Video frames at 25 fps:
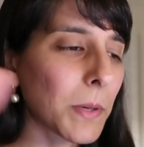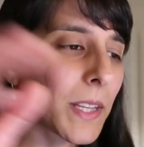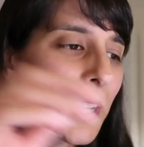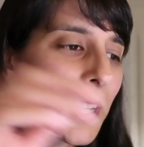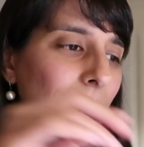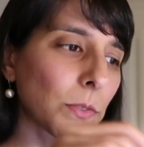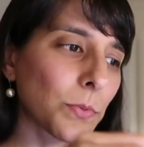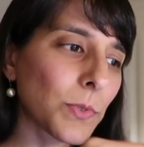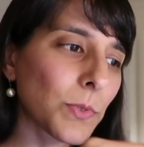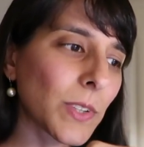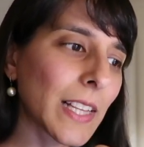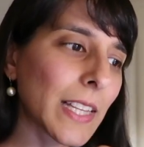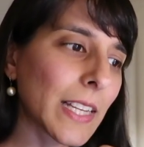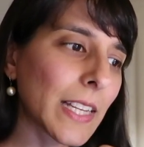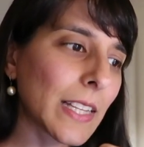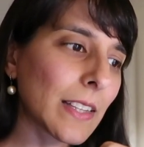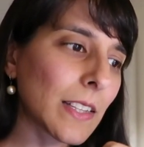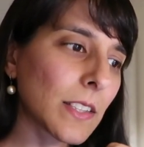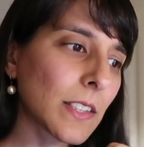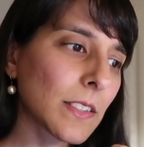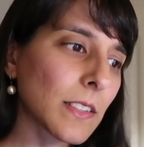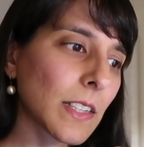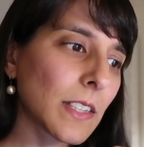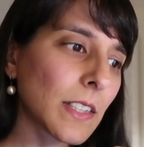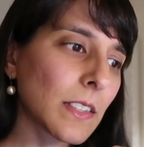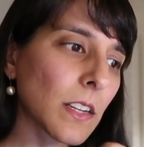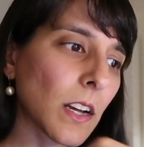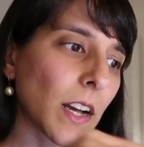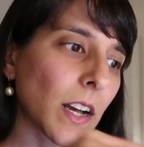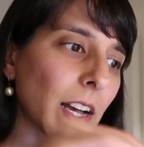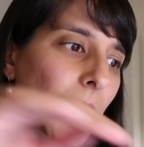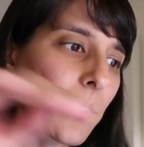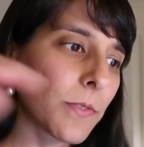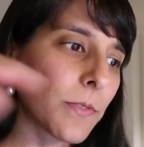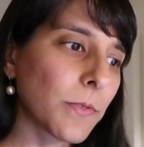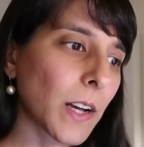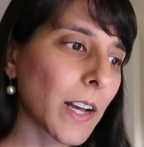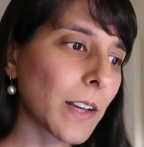but it's really this
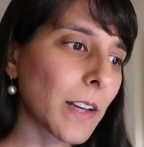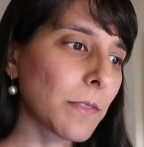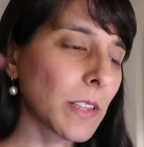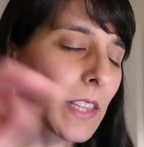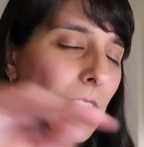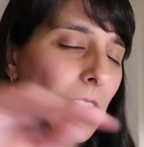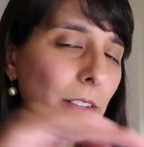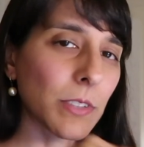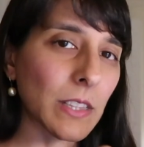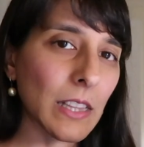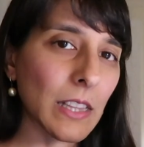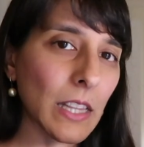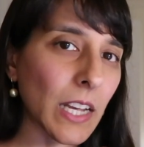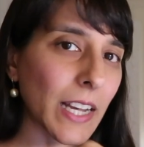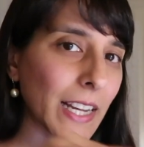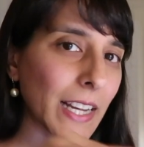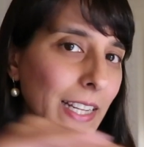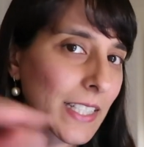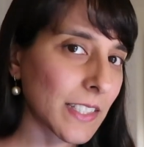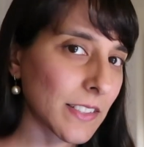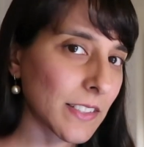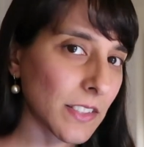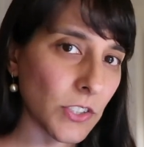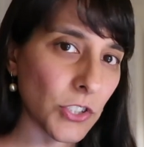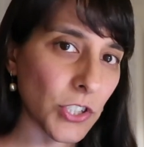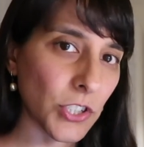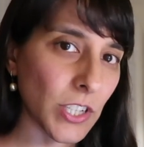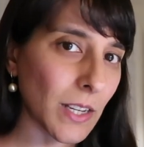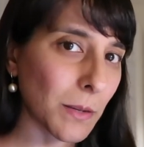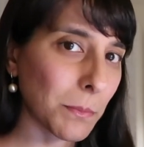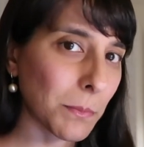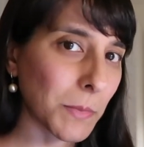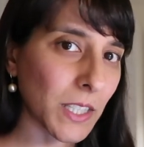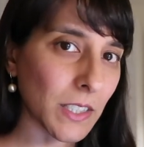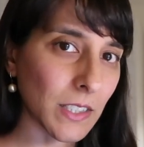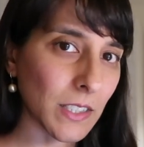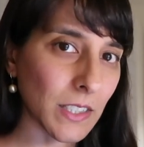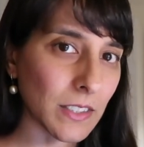entire five eleven line is the share
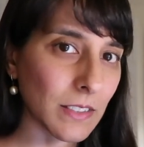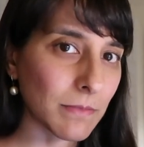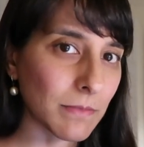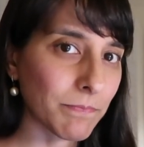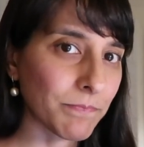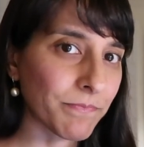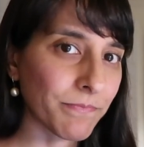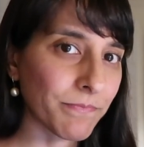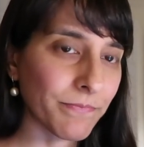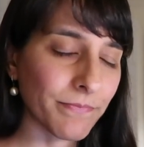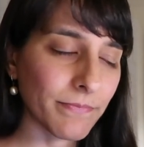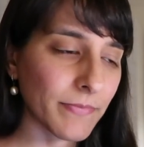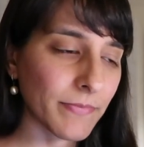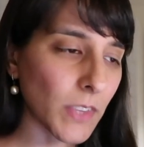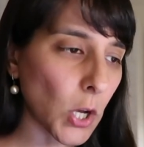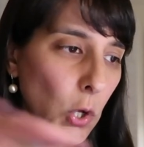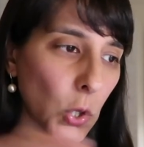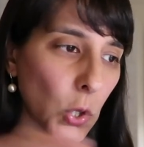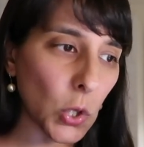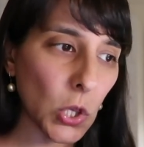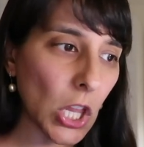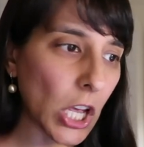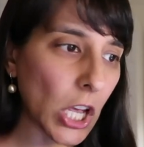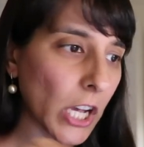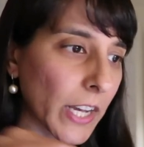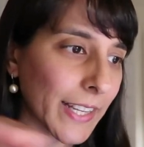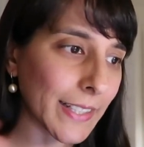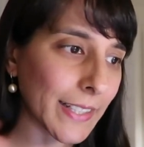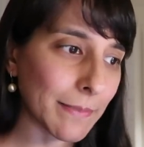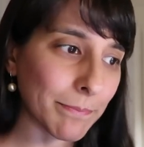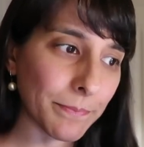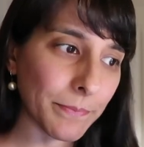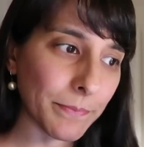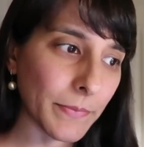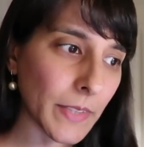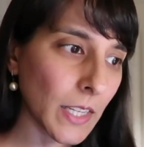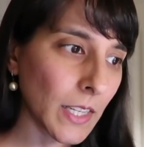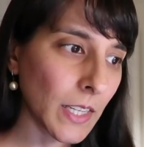market, the whole
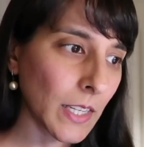line,